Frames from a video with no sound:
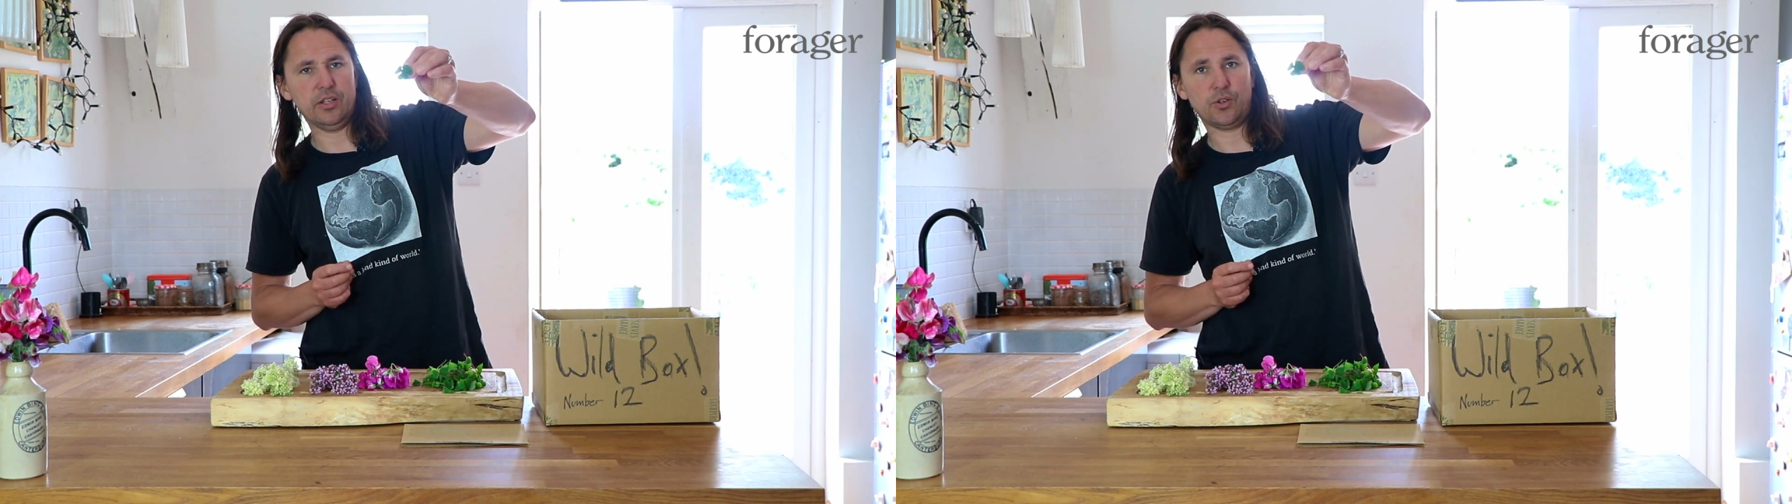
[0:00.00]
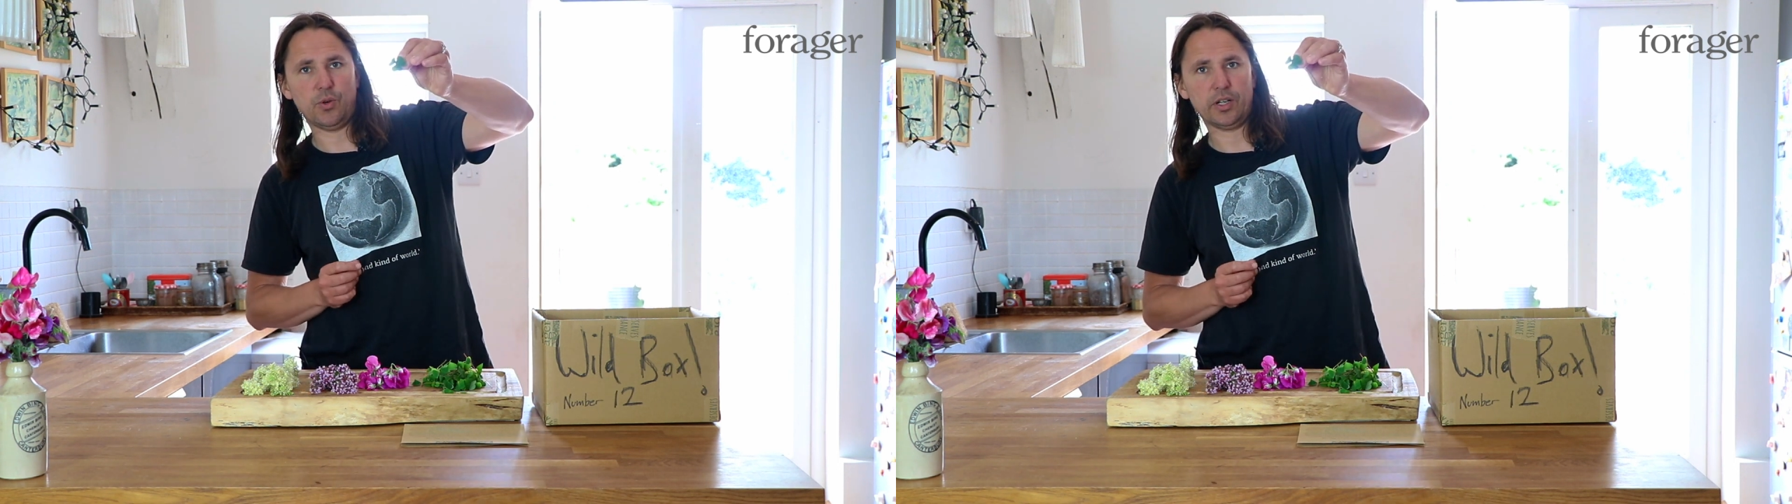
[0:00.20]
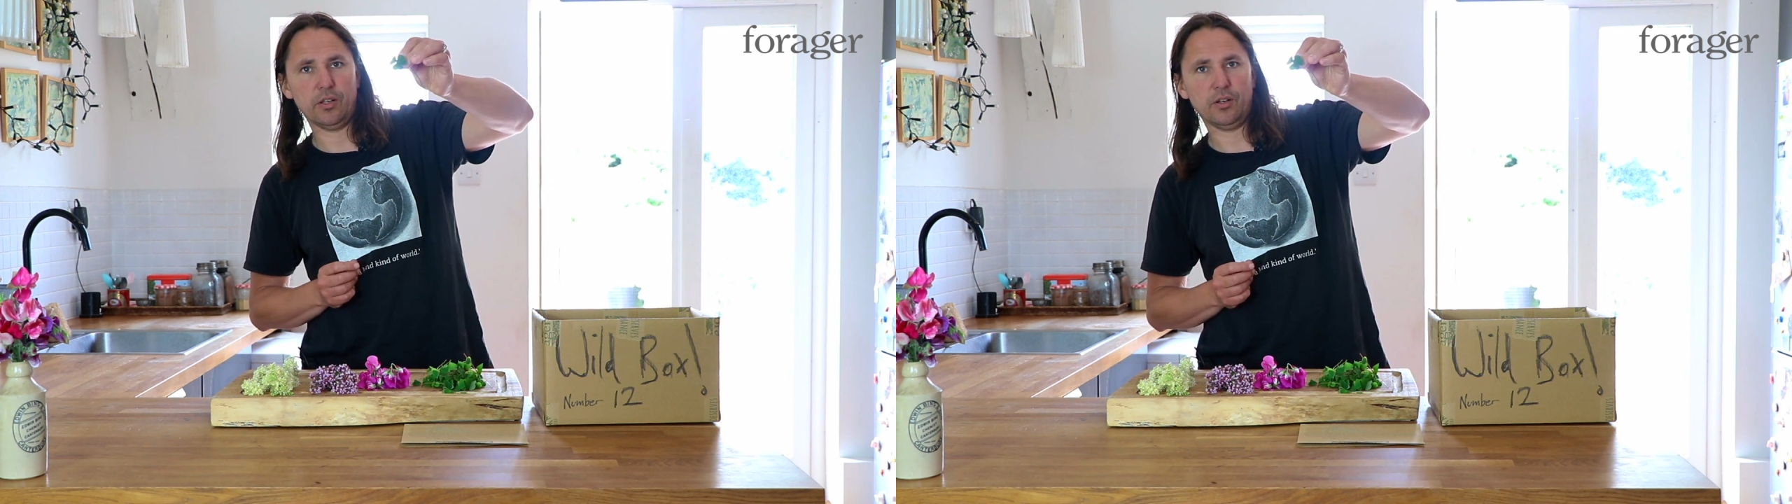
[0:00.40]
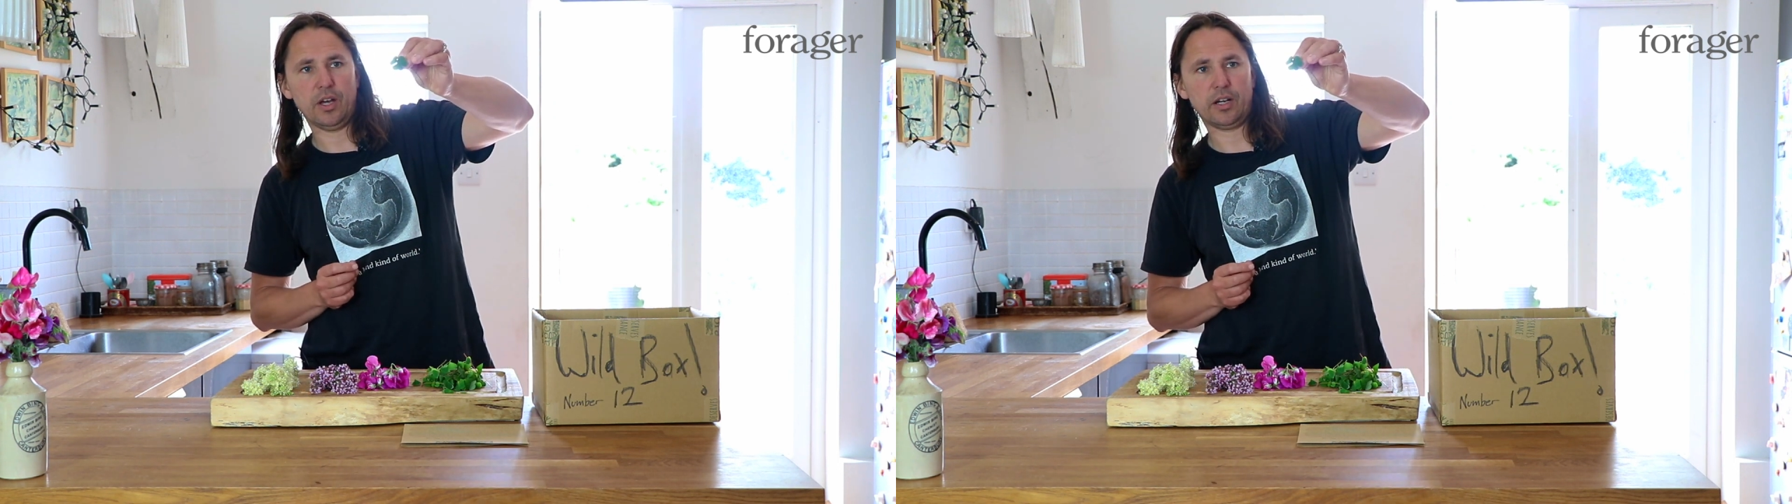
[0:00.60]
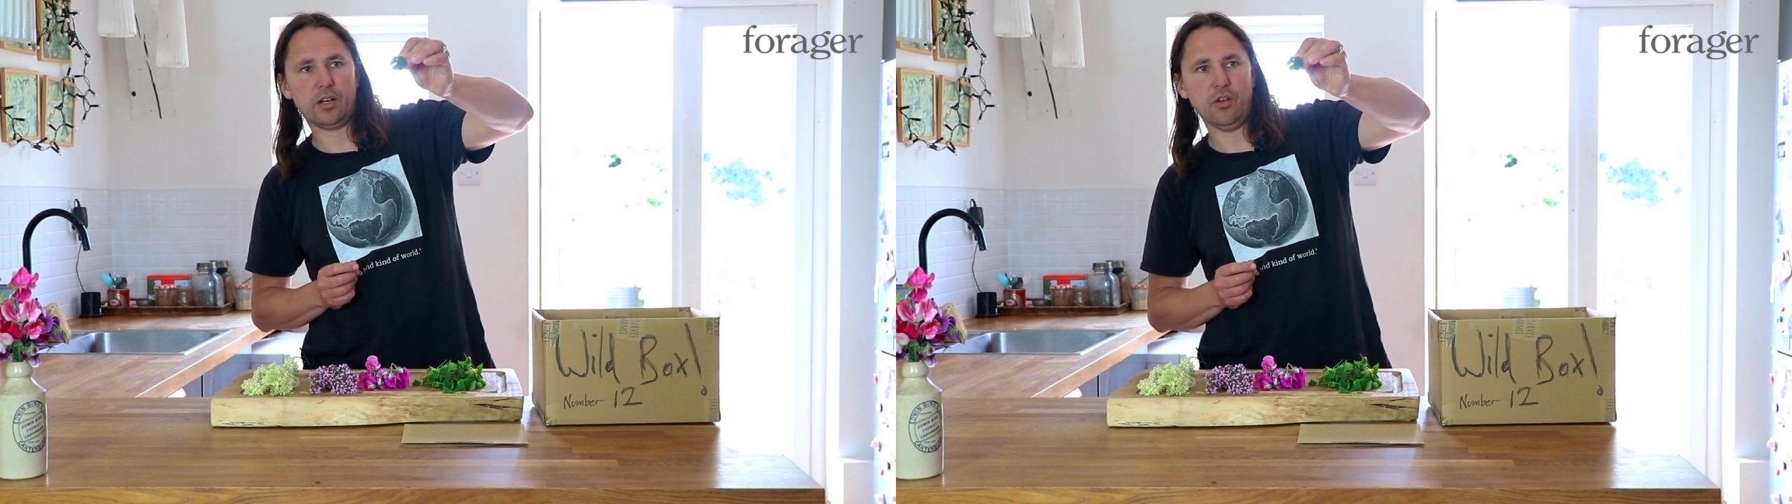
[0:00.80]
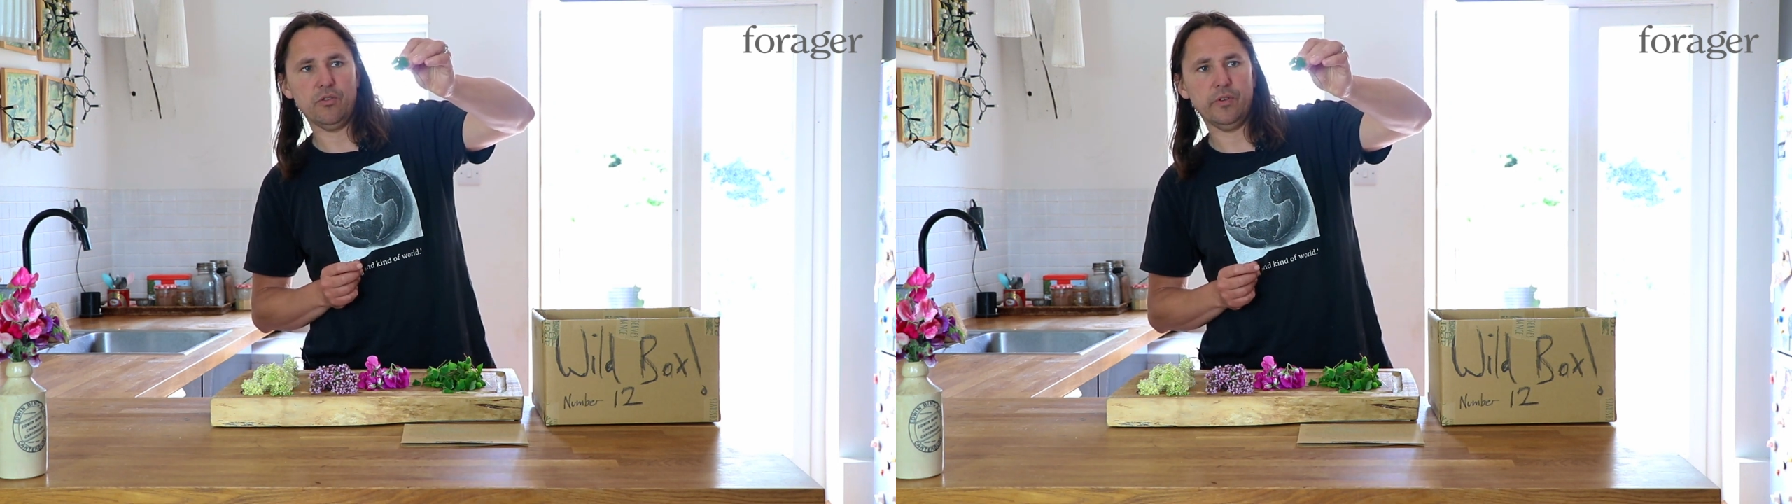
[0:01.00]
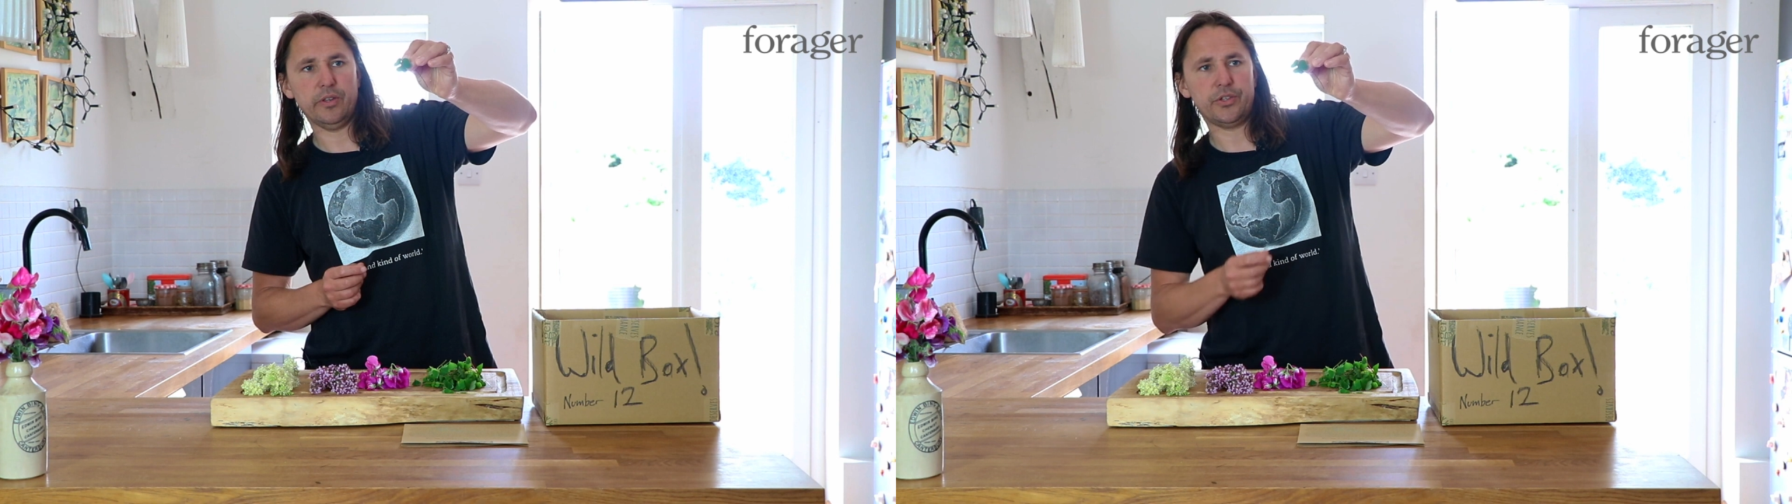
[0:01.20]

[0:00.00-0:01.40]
look quite a lot like clover.